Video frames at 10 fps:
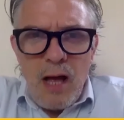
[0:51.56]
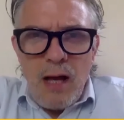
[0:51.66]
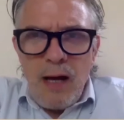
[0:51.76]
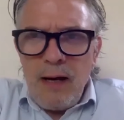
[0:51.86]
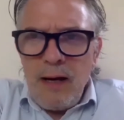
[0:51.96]

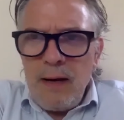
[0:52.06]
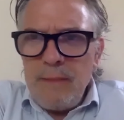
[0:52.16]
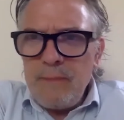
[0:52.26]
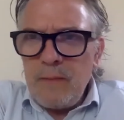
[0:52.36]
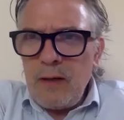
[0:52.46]

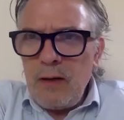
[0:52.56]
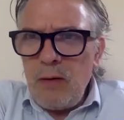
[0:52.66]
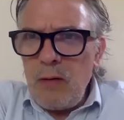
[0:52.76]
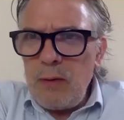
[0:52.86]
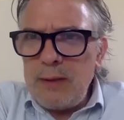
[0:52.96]
All
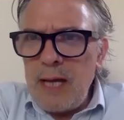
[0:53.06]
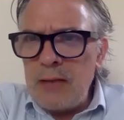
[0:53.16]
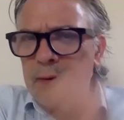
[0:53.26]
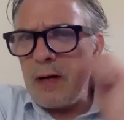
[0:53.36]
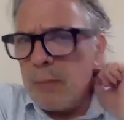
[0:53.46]
right. Well, thanks
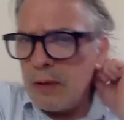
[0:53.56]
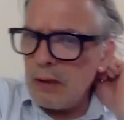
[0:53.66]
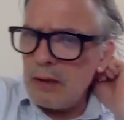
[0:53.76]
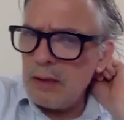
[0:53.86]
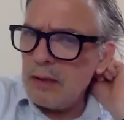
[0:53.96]
for coming
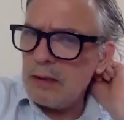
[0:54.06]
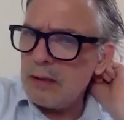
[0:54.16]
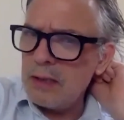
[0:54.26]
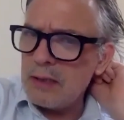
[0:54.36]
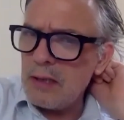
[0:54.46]
on the
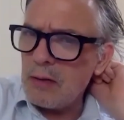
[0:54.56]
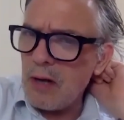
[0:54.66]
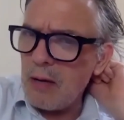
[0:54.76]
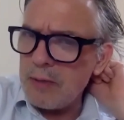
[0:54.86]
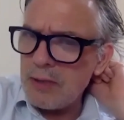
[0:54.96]
Need2Know
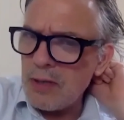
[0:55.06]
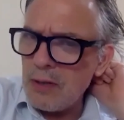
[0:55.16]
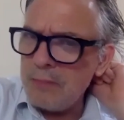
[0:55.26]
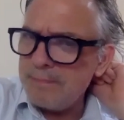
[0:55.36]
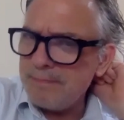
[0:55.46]
Comedy
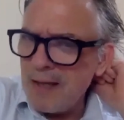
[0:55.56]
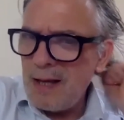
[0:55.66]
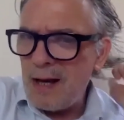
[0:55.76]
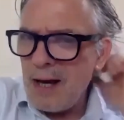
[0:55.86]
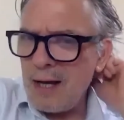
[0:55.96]
show.
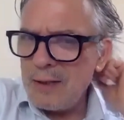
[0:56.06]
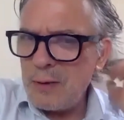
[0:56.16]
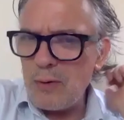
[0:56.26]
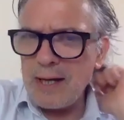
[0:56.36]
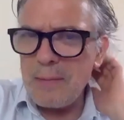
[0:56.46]
You
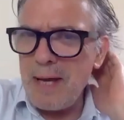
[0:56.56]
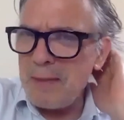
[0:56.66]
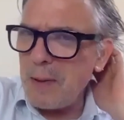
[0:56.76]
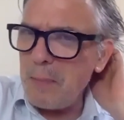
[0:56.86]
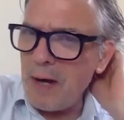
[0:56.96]
were recommended
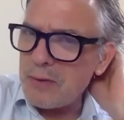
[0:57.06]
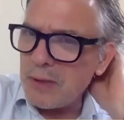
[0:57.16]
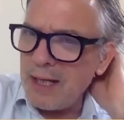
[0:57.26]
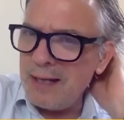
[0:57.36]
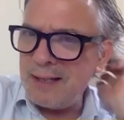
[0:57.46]
by
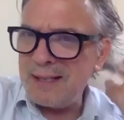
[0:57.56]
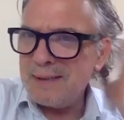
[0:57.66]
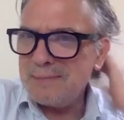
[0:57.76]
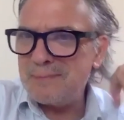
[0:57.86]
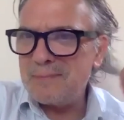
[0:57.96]
Patrick Healy.
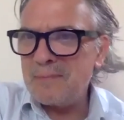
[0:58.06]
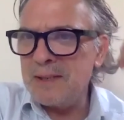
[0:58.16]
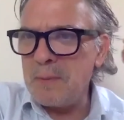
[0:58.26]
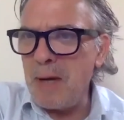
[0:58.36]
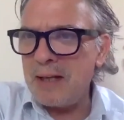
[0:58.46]

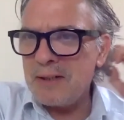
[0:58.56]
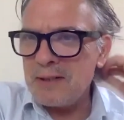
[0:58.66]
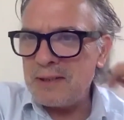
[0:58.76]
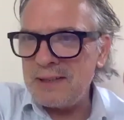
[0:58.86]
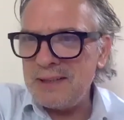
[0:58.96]
He's a mate of
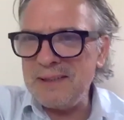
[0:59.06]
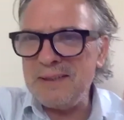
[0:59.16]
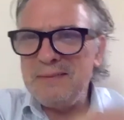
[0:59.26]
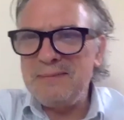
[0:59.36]
yours, is he? Or?